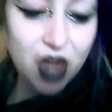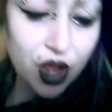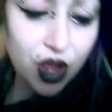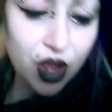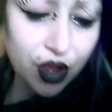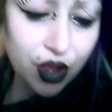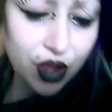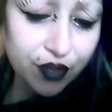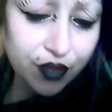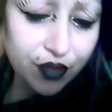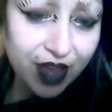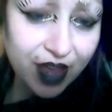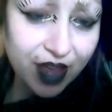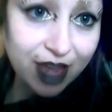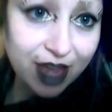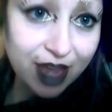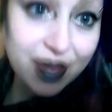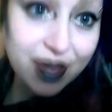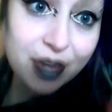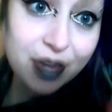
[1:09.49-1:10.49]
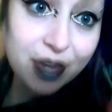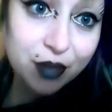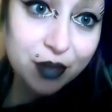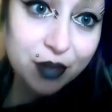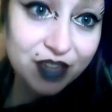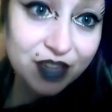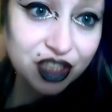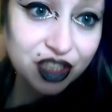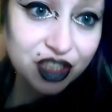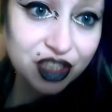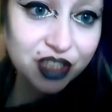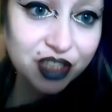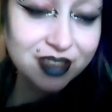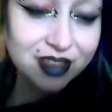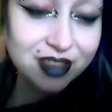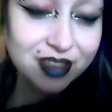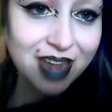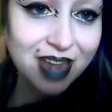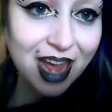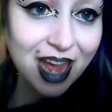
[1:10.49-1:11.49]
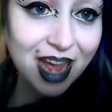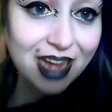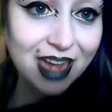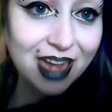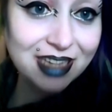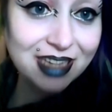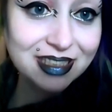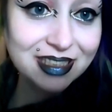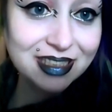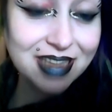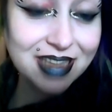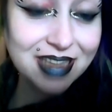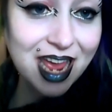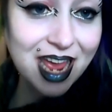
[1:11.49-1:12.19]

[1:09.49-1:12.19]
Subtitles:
of a makeup convention and